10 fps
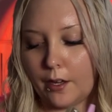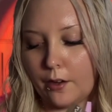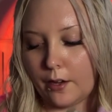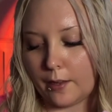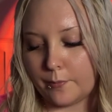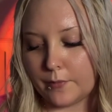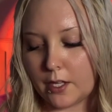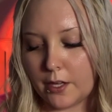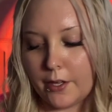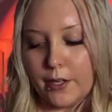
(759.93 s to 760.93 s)
Okay,
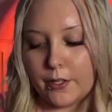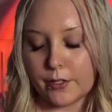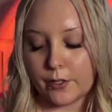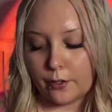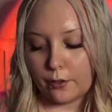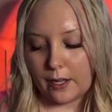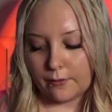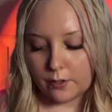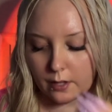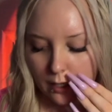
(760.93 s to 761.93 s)
so
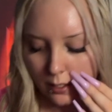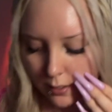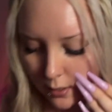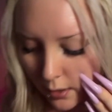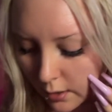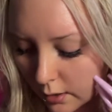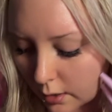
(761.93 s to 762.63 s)
after that is done,